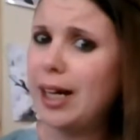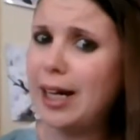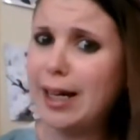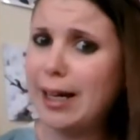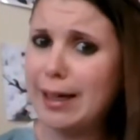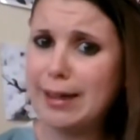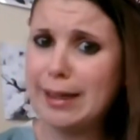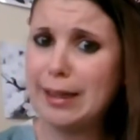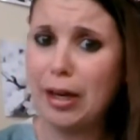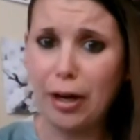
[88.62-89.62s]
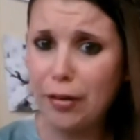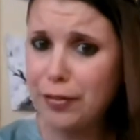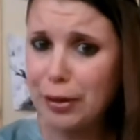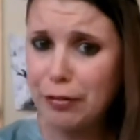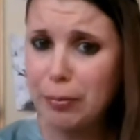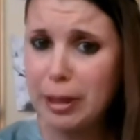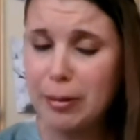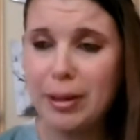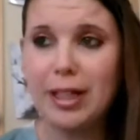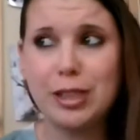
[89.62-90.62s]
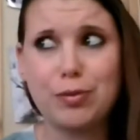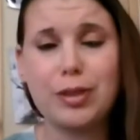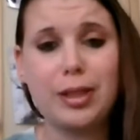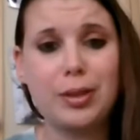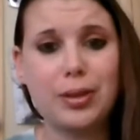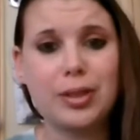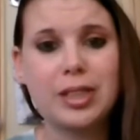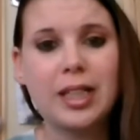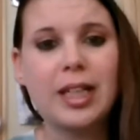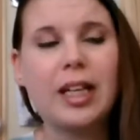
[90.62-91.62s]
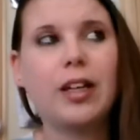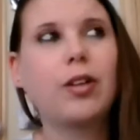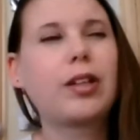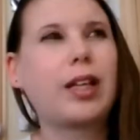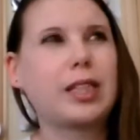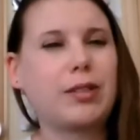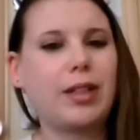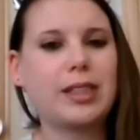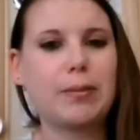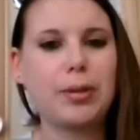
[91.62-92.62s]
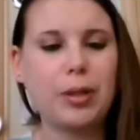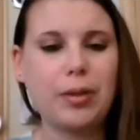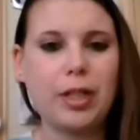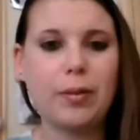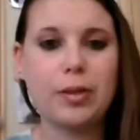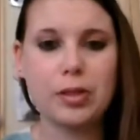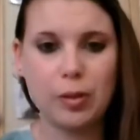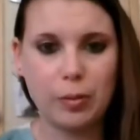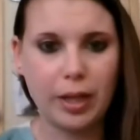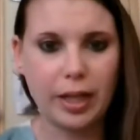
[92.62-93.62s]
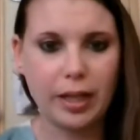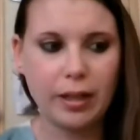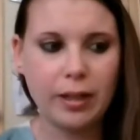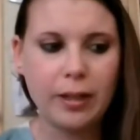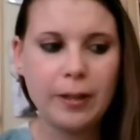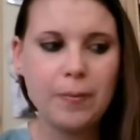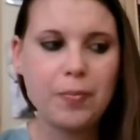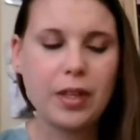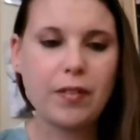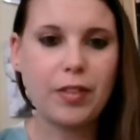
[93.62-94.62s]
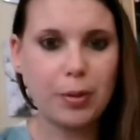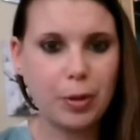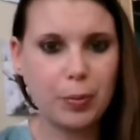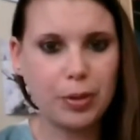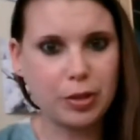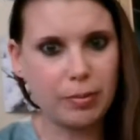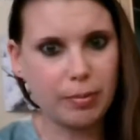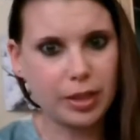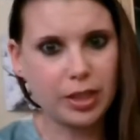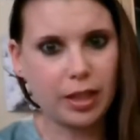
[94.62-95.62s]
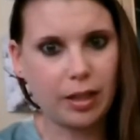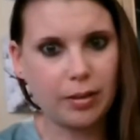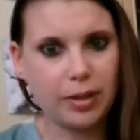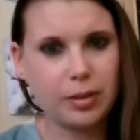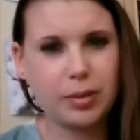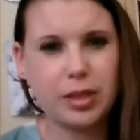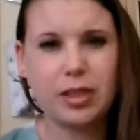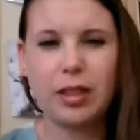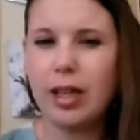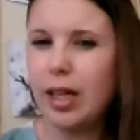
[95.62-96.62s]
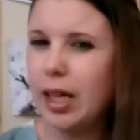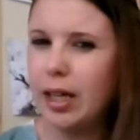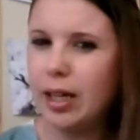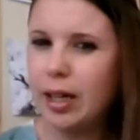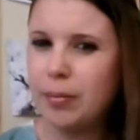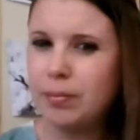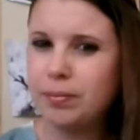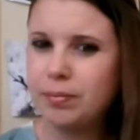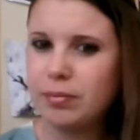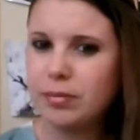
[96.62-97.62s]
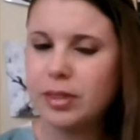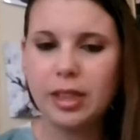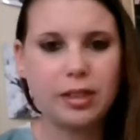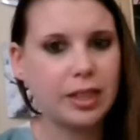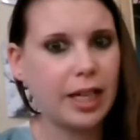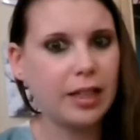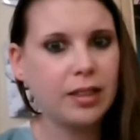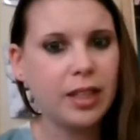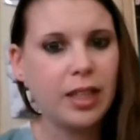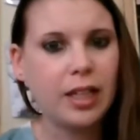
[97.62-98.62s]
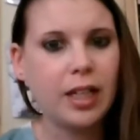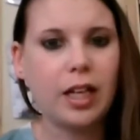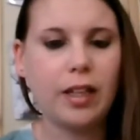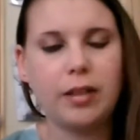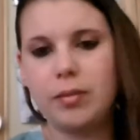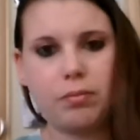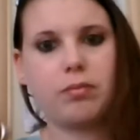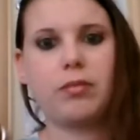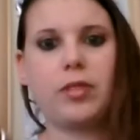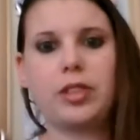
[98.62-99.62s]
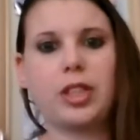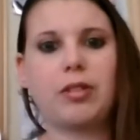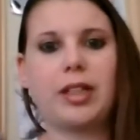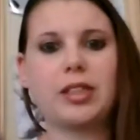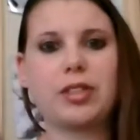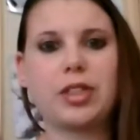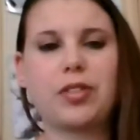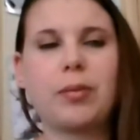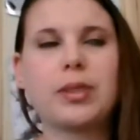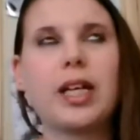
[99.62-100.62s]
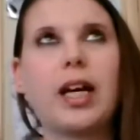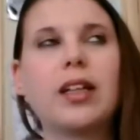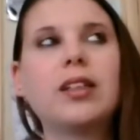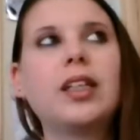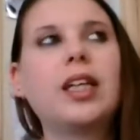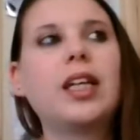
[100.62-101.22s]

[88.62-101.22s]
I, I think half an hour for Peter Pan is really good. And all the classic rides like Pinocchio and Snow White, they were open during magic hours, which is like eight a m till ten, and then general entrance from ten.